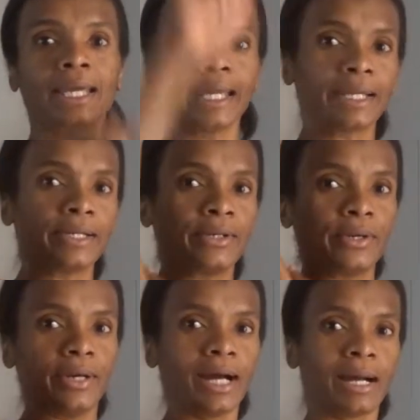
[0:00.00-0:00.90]
it could
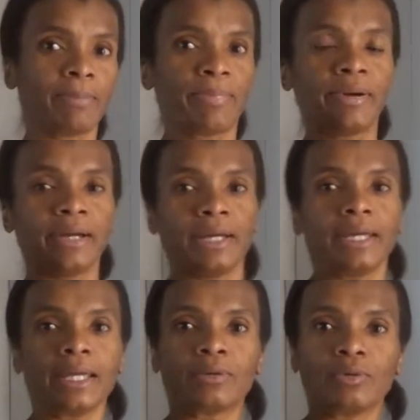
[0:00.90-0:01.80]
go up,
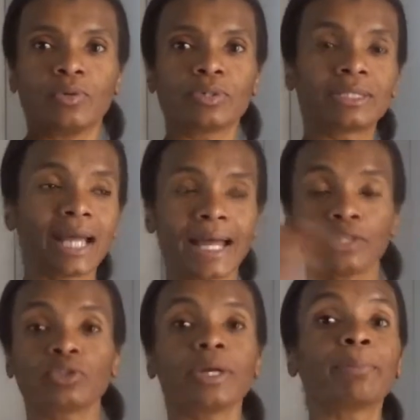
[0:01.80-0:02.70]
it could go side,
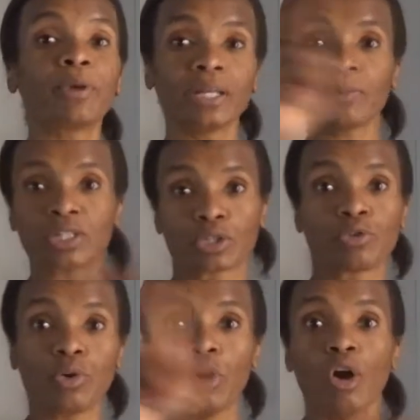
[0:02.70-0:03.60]
so it pretty much
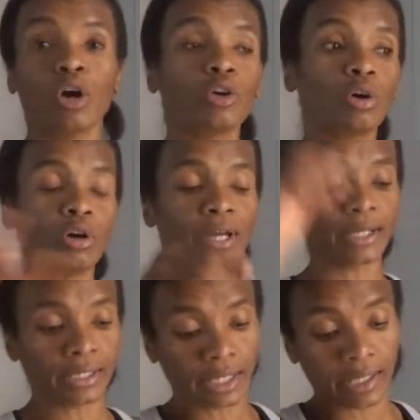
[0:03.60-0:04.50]
could go
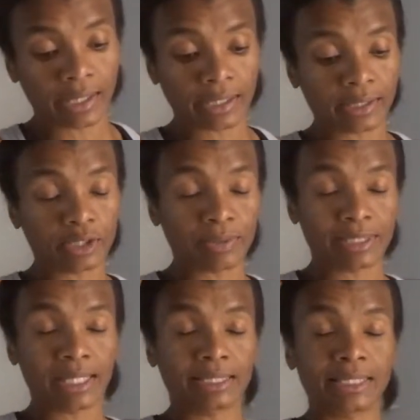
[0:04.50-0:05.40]
in a
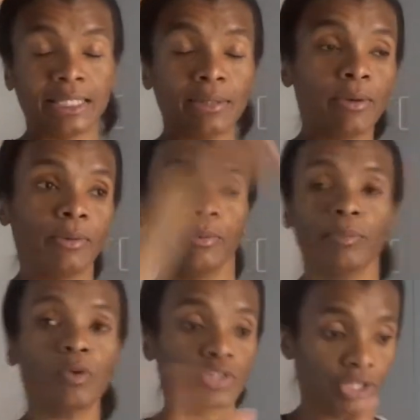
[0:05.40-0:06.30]
360
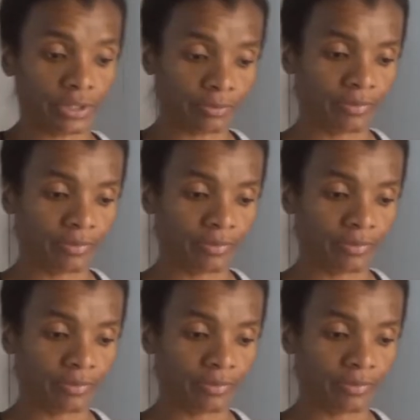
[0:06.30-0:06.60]
motion,